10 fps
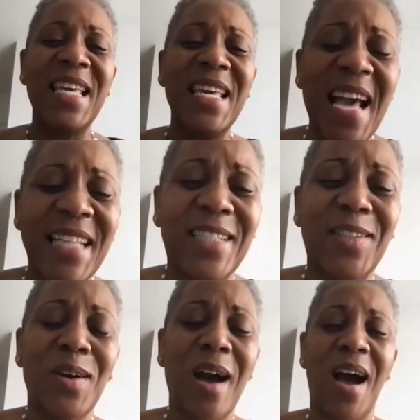Yes
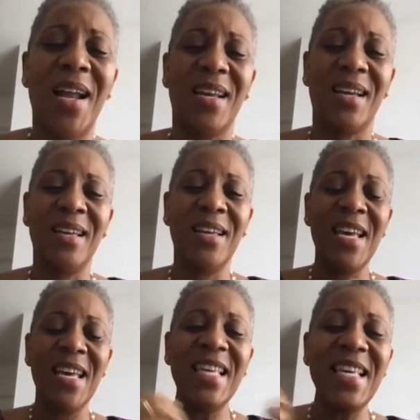to God.
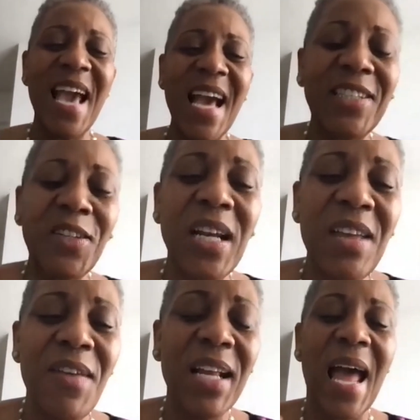Yes, to
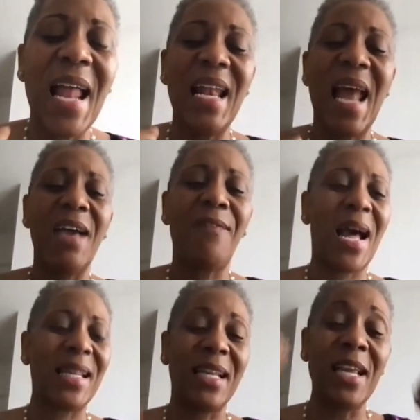living that life
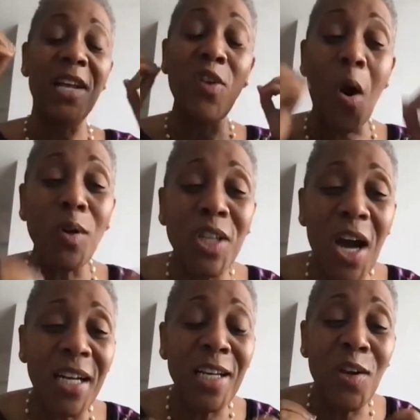as the
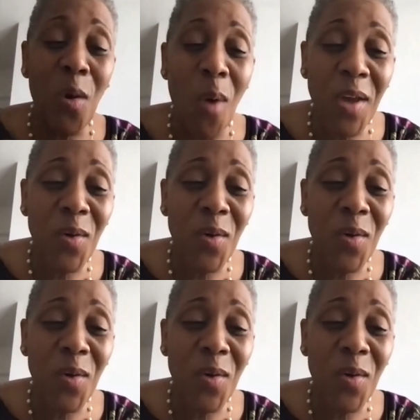Jordan, you know what